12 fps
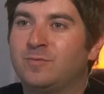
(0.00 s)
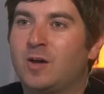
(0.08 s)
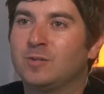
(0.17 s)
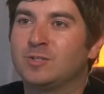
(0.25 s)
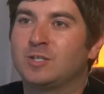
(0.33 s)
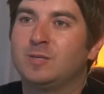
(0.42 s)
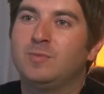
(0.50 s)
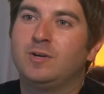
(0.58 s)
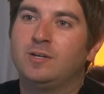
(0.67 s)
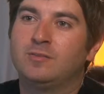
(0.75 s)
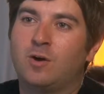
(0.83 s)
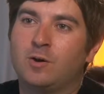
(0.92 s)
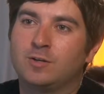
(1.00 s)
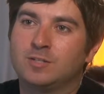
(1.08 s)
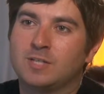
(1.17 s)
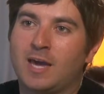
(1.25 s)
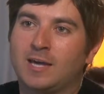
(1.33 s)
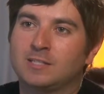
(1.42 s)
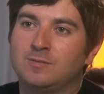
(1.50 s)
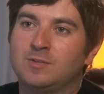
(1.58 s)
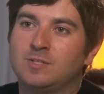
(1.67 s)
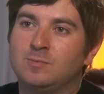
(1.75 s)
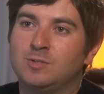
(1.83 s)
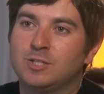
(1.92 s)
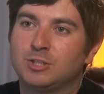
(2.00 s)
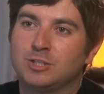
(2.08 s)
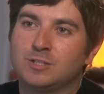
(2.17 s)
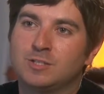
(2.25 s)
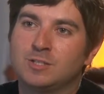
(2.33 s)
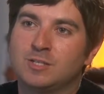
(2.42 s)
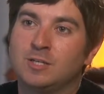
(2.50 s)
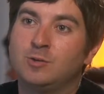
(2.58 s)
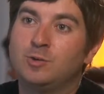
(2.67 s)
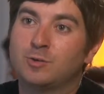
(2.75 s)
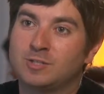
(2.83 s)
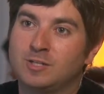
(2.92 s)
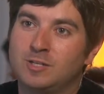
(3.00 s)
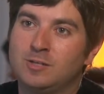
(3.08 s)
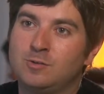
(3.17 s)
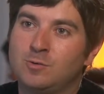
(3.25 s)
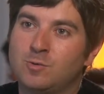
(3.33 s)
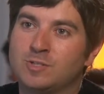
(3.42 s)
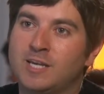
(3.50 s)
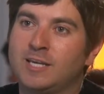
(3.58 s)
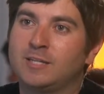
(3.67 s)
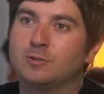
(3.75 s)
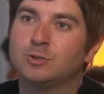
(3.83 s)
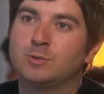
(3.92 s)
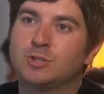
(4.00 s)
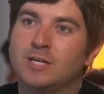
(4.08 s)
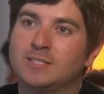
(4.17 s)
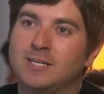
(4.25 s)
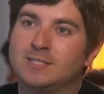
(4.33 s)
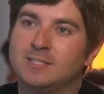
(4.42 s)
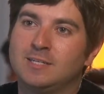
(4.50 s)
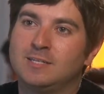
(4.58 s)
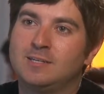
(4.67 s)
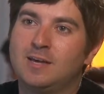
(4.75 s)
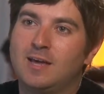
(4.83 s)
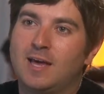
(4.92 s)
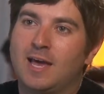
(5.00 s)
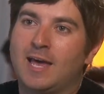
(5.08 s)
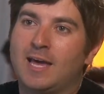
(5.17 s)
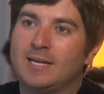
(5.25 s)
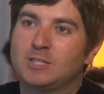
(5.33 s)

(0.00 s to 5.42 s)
follows a community of artists, activists, and musicians in New York City who are taking their Jewish identity and